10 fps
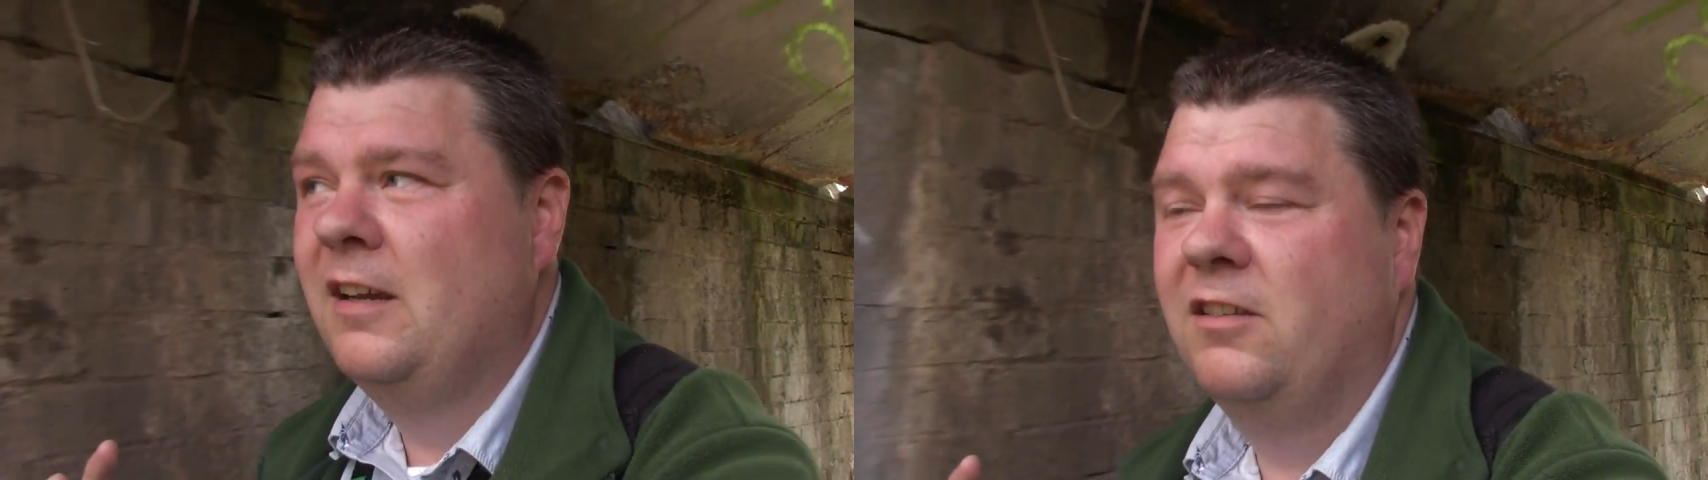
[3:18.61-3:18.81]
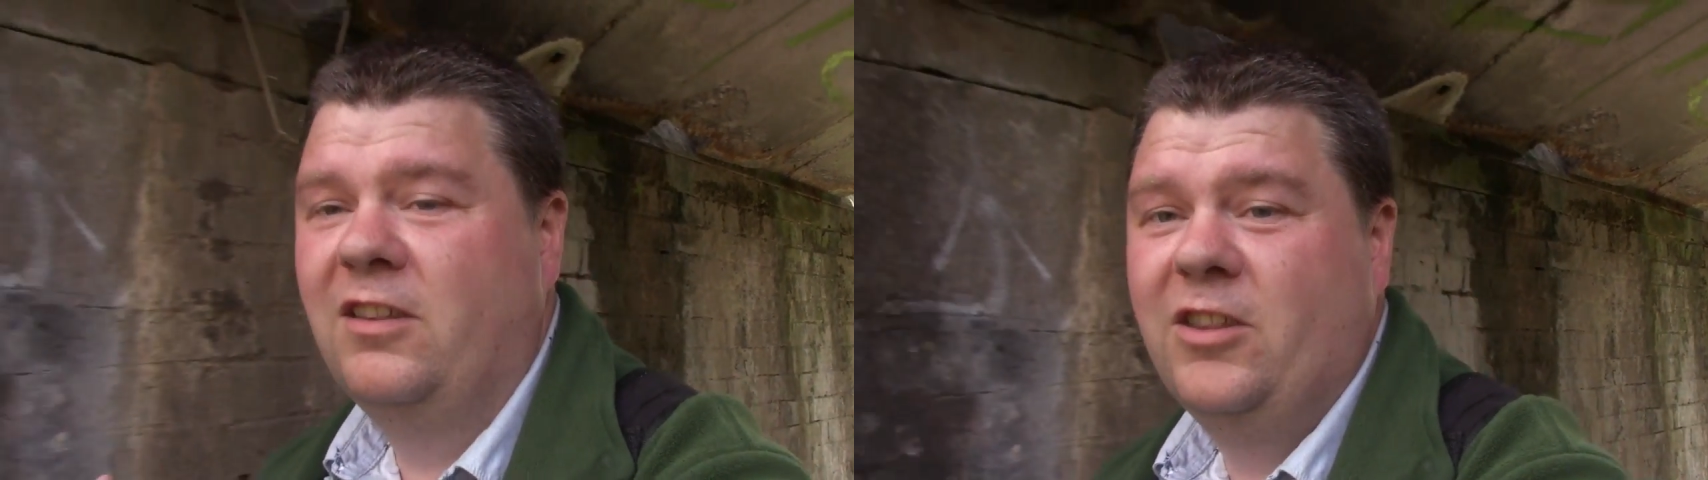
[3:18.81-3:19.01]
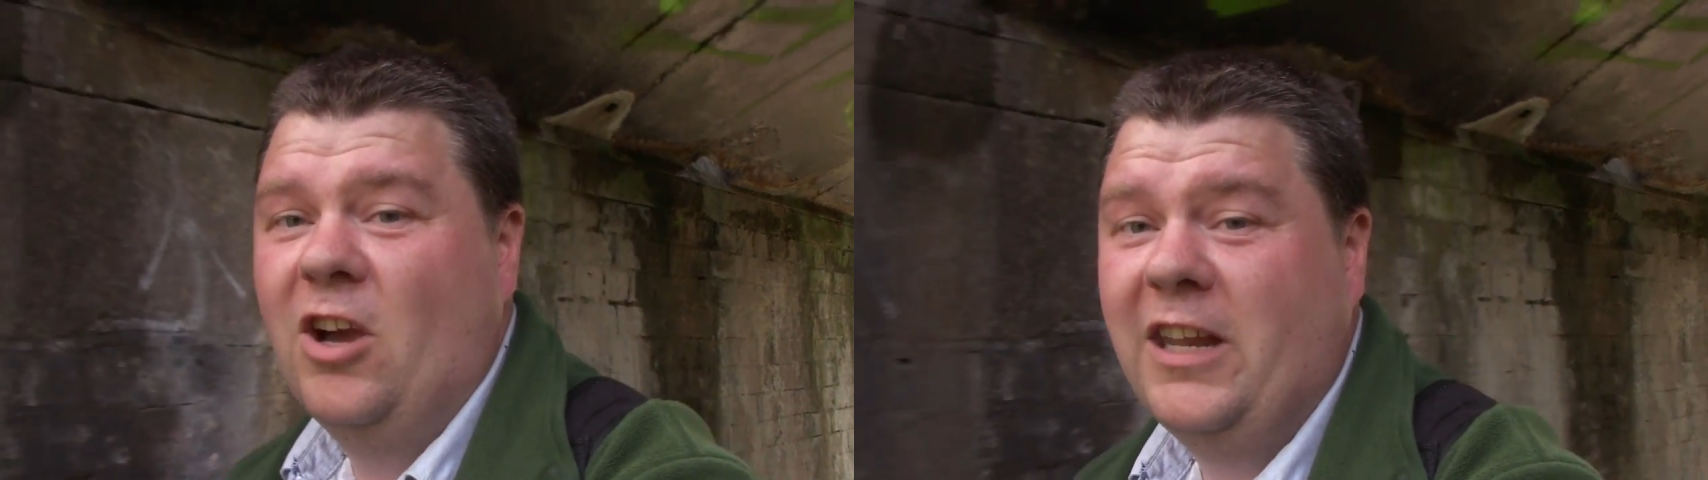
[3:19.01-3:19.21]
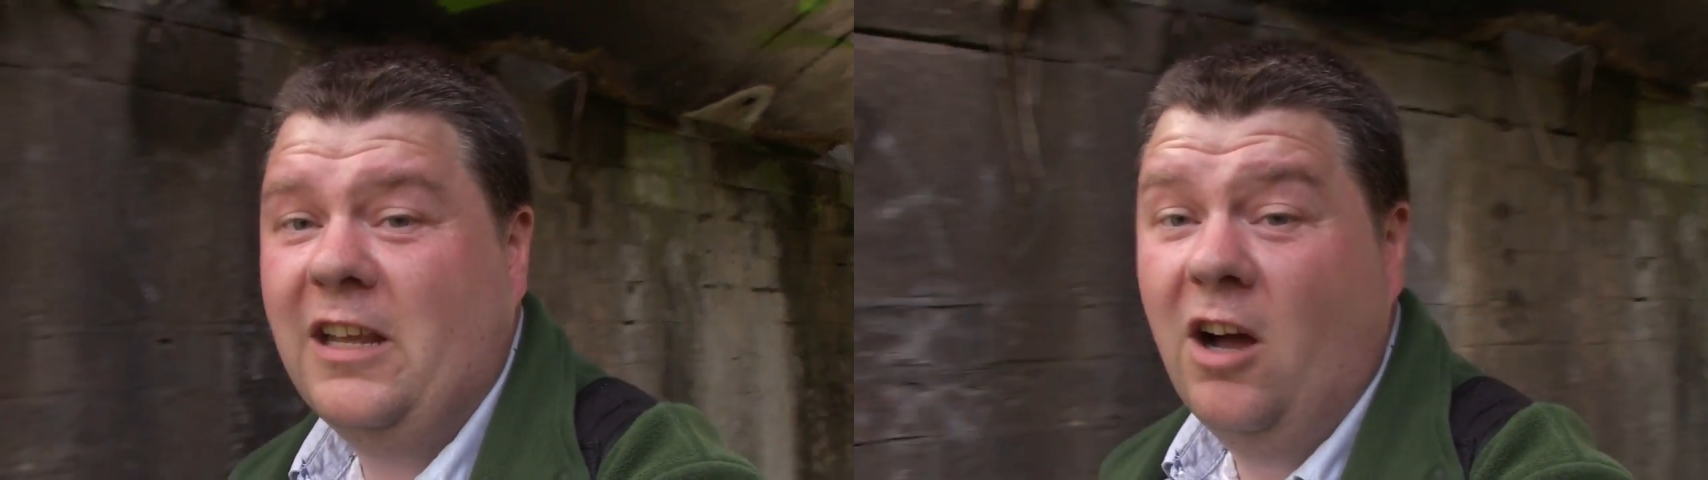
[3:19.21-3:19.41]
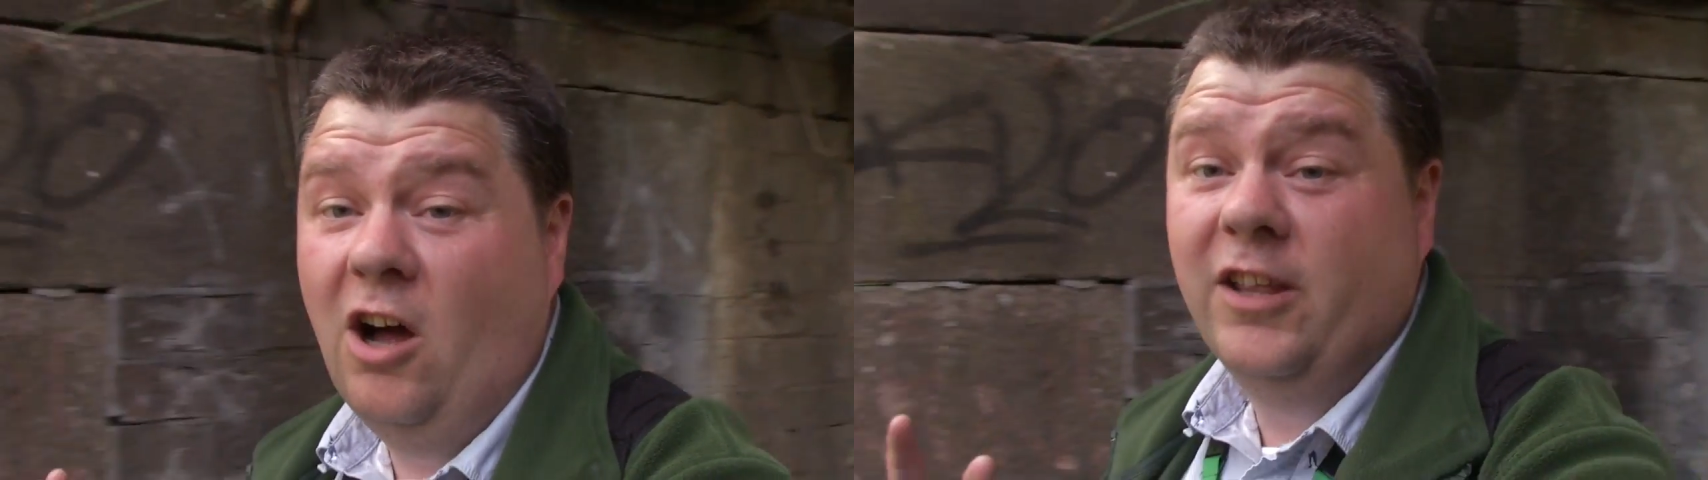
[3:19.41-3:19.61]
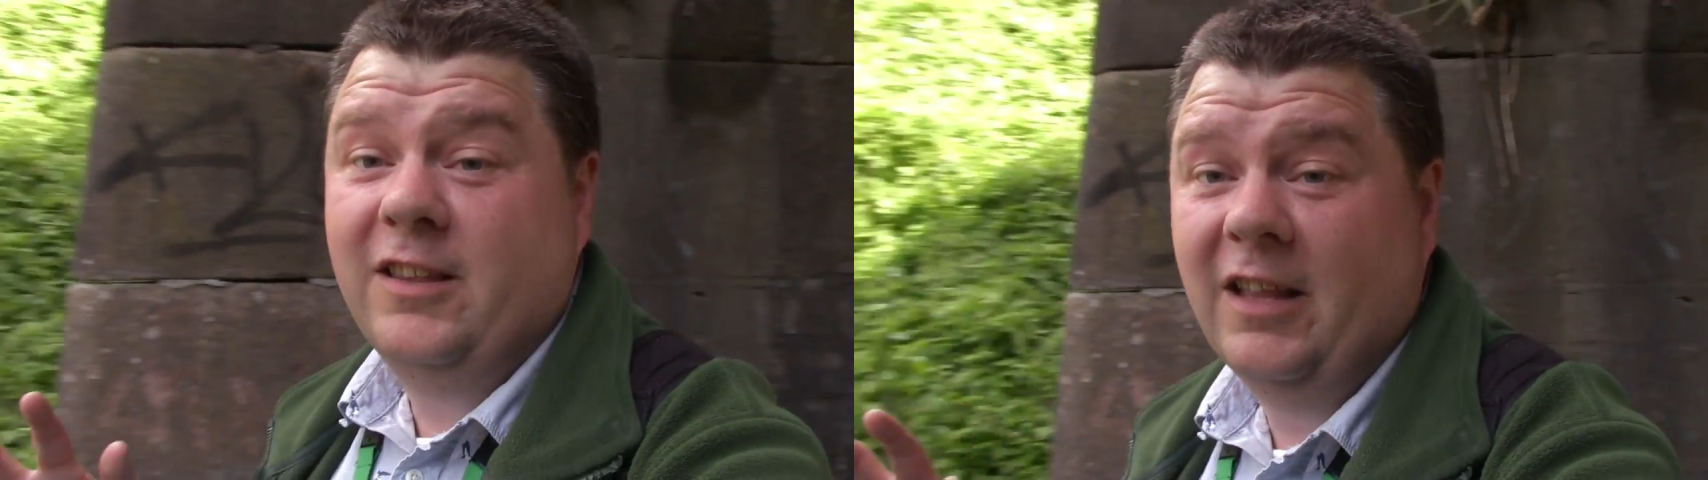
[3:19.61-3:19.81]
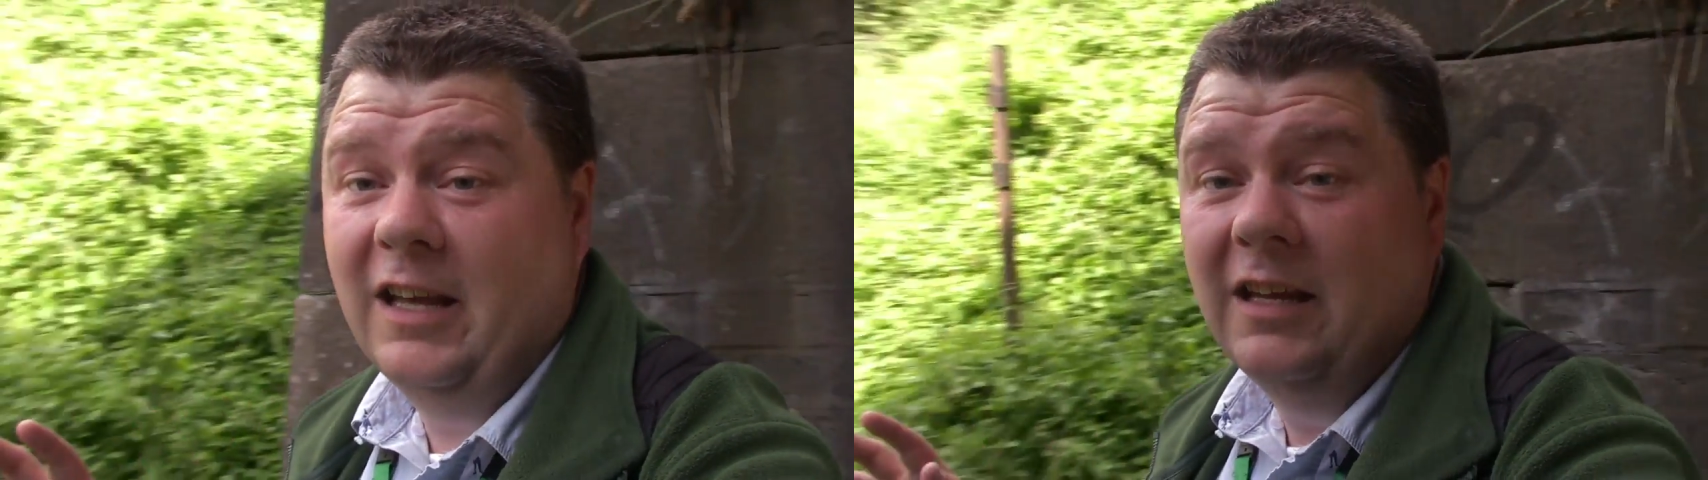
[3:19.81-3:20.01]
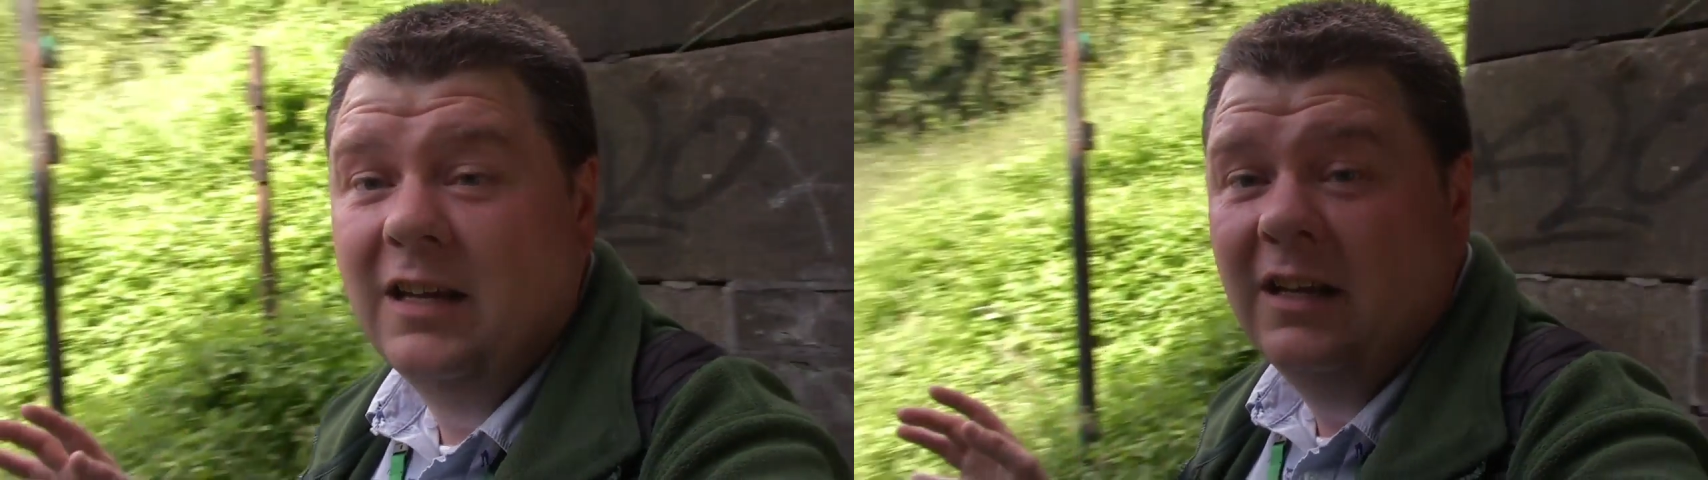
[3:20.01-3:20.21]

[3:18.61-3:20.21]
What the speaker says: stunning, honestly.